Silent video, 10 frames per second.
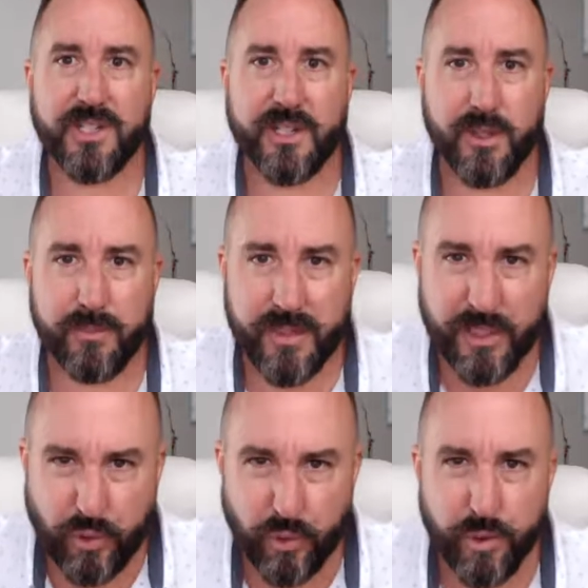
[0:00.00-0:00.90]
it could be a
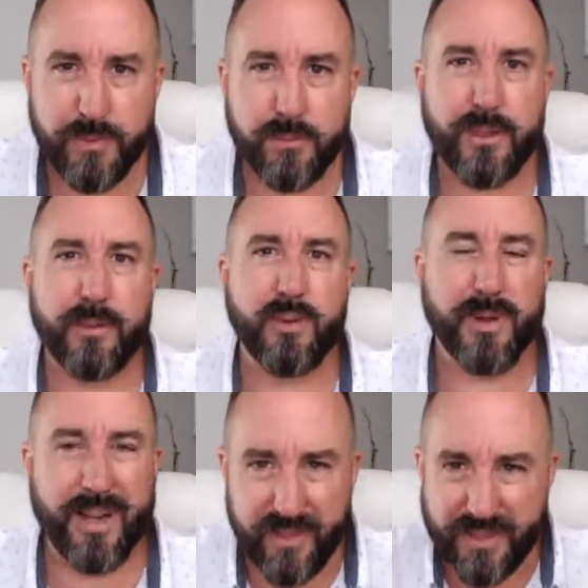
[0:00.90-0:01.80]
group of people, but
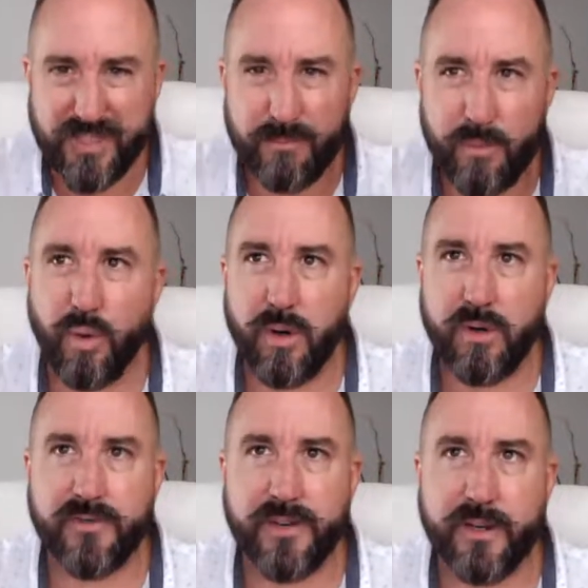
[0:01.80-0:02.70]
I think it's more
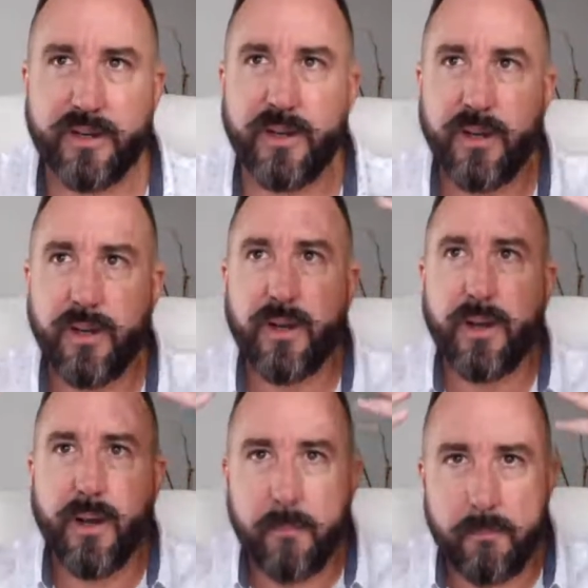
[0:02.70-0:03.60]
of a
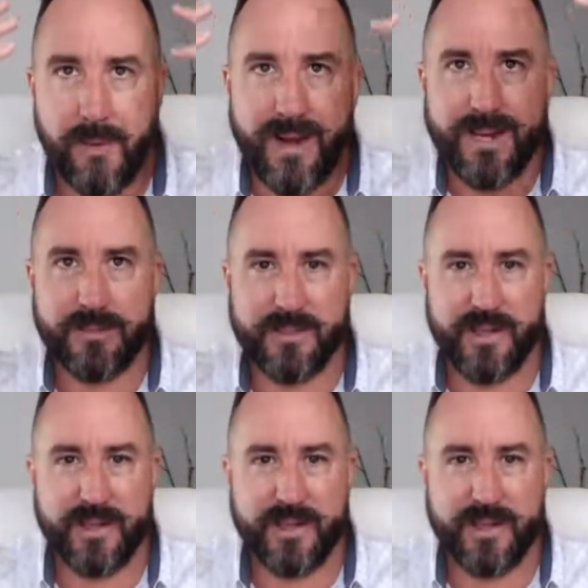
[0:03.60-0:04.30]
mindset.